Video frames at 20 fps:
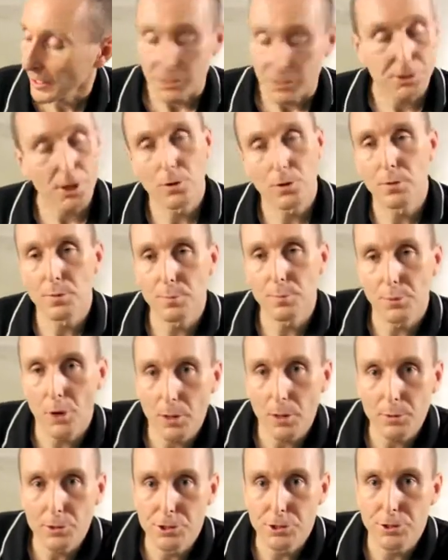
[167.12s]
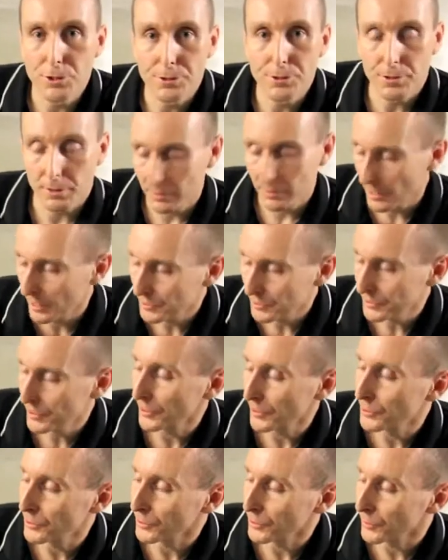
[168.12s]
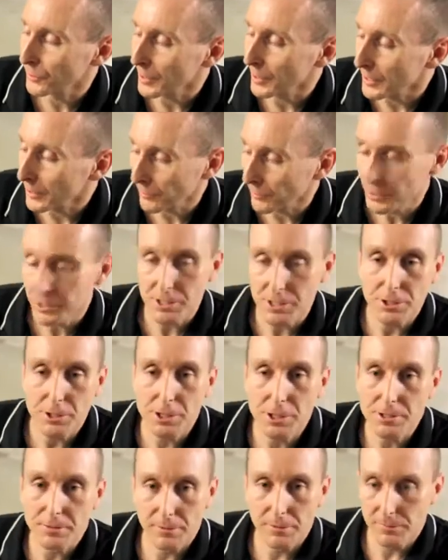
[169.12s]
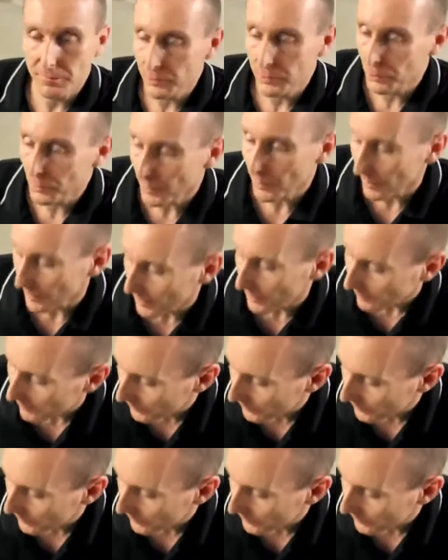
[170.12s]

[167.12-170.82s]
Okay, so primer is used, as I said, to increase the adhesion of the film.